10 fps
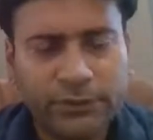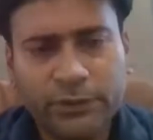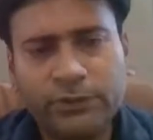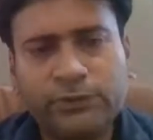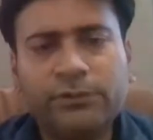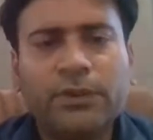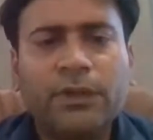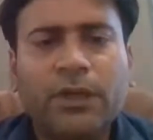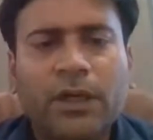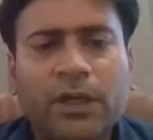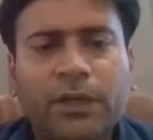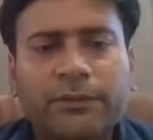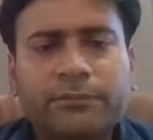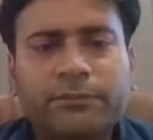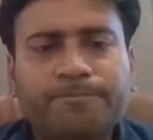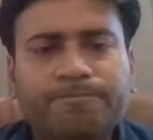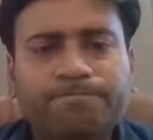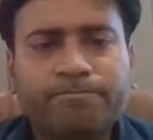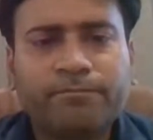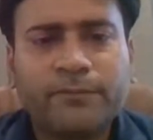EU, uh,
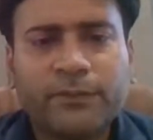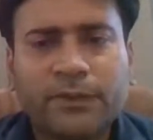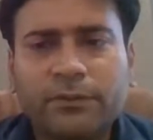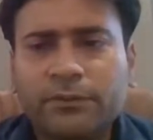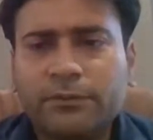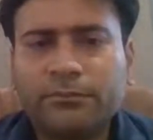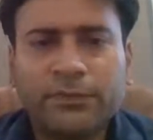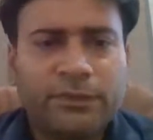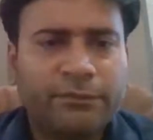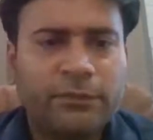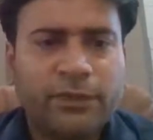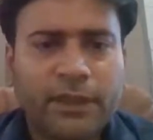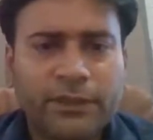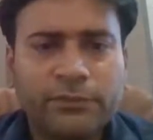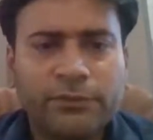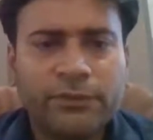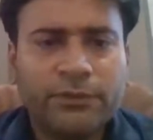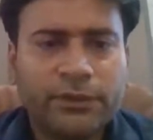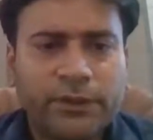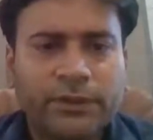if you look at EU,
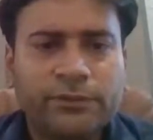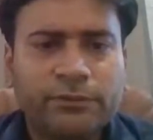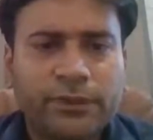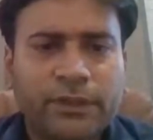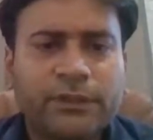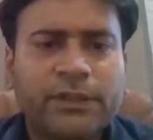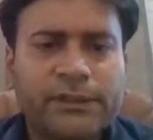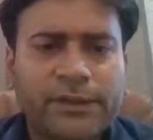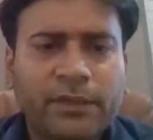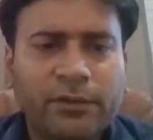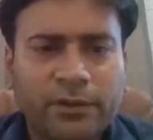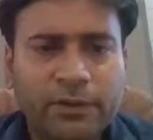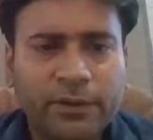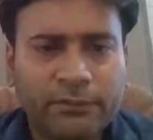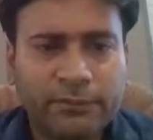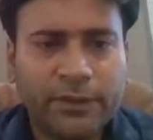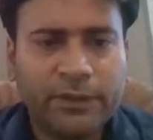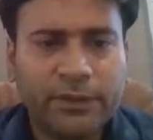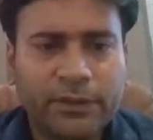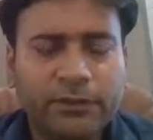things are not
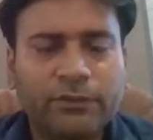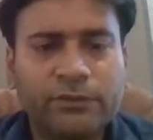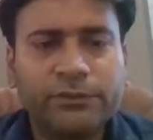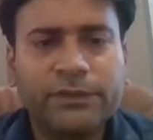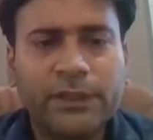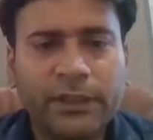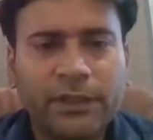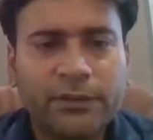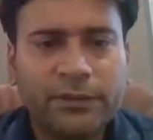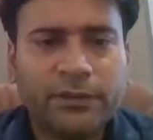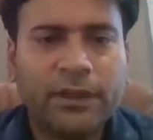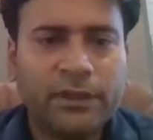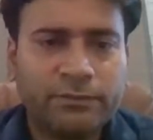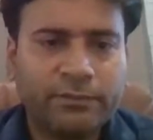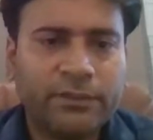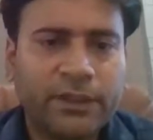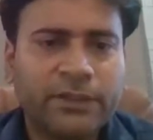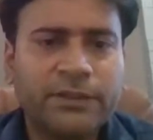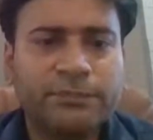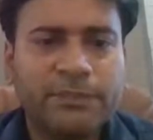very rosy there. And
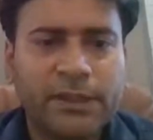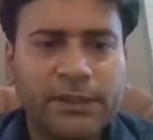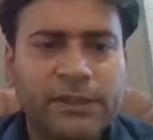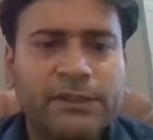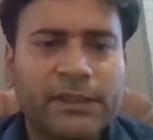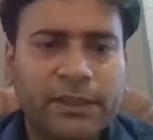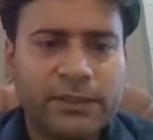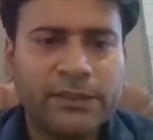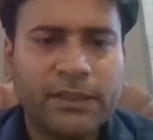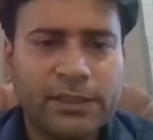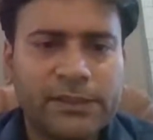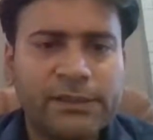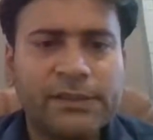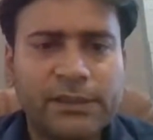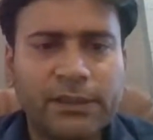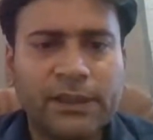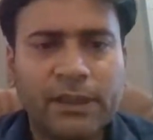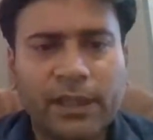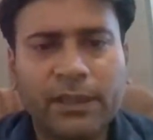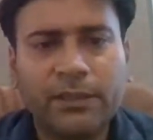energy crisis is still
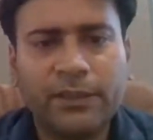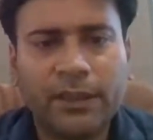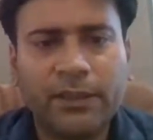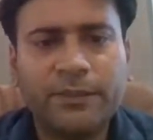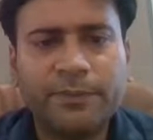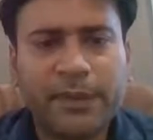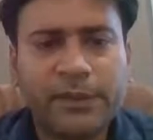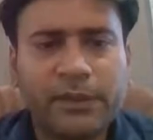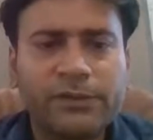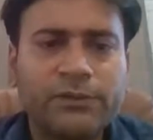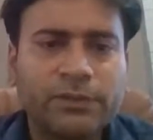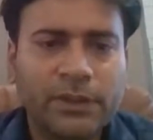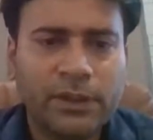there, and energy prices should